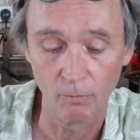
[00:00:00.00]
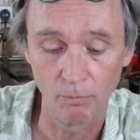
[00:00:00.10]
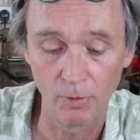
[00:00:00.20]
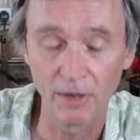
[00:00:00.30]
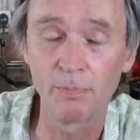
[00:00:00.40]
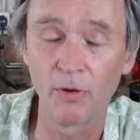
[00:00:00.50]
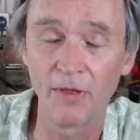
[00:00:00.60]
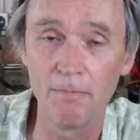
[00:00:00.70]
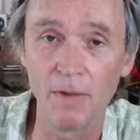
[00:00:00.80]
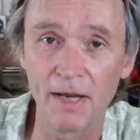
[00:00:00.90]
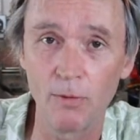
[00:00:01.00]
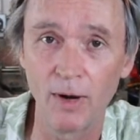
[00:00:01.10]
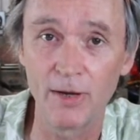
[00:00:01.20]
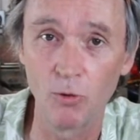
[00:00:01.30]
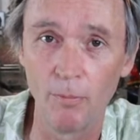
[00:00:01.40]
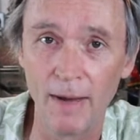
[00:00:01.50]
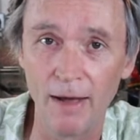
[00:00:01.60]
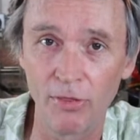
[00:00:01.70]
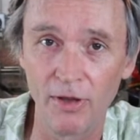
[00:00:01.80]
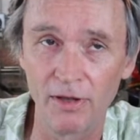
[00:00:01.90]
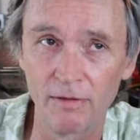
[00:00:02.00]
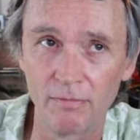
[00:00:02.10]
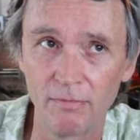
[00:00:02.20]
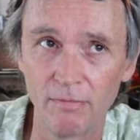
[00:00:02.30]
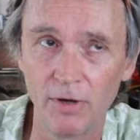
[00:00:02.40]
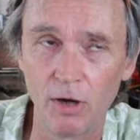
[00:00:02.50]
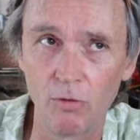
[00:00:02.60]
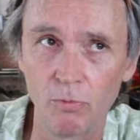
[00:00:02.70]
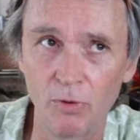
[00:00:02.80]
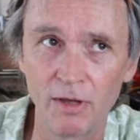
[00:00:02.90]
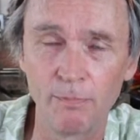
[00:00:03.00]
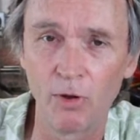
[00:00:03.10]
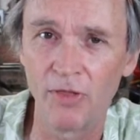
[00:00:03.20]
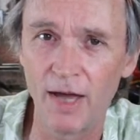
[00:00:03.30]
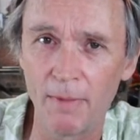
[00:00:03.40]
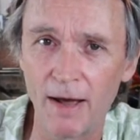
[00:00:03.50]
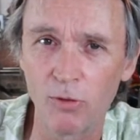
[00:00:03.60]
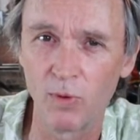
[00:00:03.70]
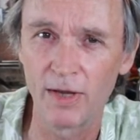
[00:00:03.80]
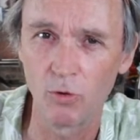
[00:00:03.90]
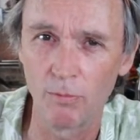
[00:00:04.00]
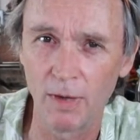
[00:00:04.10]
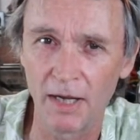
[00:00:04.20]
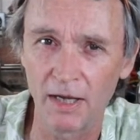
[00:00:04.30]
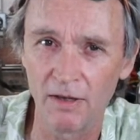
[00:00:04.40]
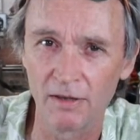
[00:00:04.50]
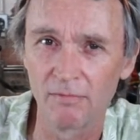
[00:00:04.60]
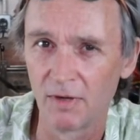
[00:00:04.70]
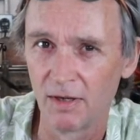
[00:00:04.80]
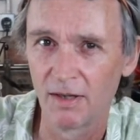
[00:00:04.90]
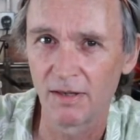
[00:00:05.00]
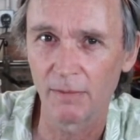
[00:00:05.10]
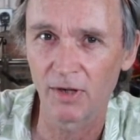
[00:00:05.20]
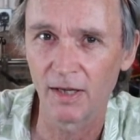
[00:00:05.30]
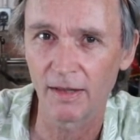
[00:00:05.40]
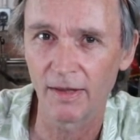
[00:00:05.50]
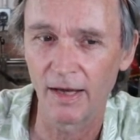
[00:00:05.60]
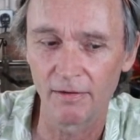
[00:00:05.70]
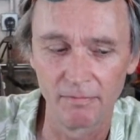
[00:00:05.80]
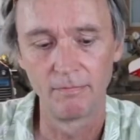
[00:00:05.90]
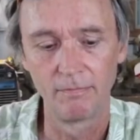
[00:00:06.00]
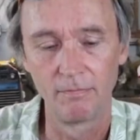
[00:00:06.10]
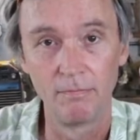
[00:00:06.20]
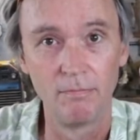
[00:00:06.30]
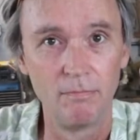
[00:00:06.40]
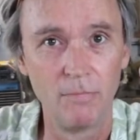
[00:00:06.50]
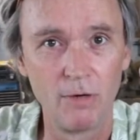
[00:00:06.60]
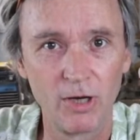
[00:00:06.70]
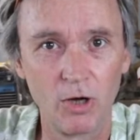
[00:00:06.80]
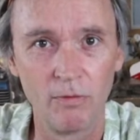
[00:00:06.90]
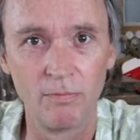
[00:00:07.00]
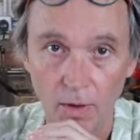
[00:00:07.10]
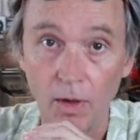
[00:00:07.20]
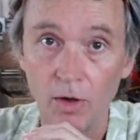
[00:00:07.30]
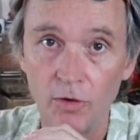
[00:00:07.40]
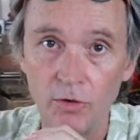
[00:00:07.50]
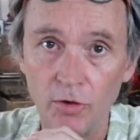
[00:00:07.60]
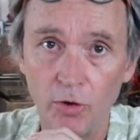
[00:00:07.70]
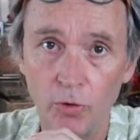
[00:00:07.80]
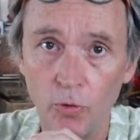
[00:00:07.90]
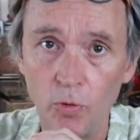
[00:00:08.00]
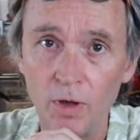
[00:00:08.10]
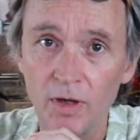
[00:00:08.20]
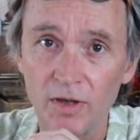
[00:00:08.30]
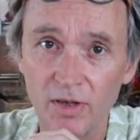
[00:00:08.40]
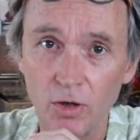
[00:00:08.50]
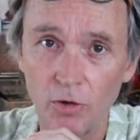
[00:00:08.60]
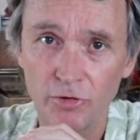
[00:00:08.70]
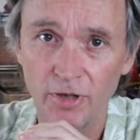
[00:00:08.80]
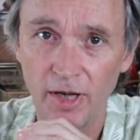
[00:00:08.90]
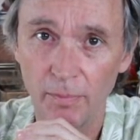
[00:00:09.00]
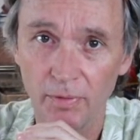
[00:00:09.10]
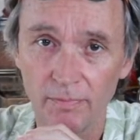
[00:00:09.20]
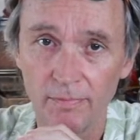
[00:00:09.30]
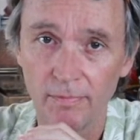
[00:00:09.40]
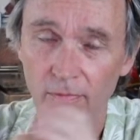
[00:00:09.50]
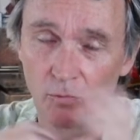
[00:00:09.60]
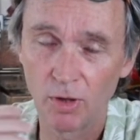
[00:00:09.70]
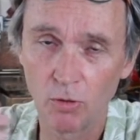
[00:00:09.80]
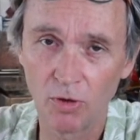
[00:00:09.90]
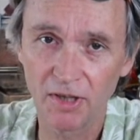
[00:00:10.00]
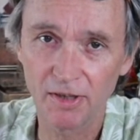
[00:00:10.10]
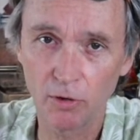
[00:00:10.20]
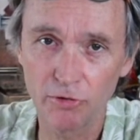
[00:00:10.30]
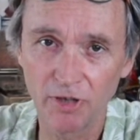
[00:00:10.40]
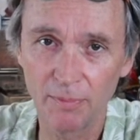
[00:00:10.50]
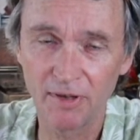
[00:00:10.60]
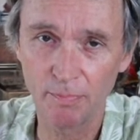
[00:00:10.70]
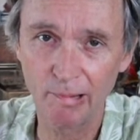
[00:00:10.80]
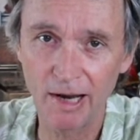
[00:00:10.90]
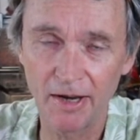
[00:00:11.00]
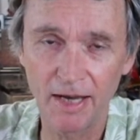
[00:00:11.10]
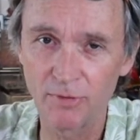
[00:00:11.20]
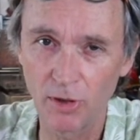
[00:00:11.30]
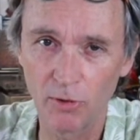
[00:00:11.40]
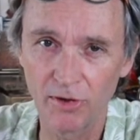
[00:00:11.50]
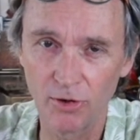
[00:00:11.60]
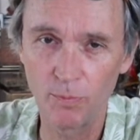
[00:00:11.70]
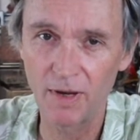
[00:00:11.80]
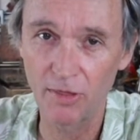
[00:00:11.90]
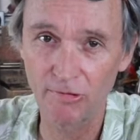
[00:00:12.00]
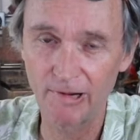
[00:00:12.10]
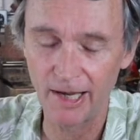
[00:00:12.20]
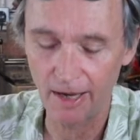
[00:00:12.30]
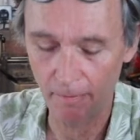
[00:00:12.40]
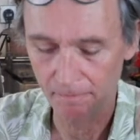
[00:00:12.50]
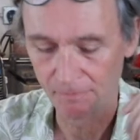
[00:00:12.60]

willing to put their money where your mouth is. No, willing to put their mouth where your money is. Something like that. Moving on to Scotch Tape. We're calling it Scotch Tape, it's a brand name, don't sue me, 3M.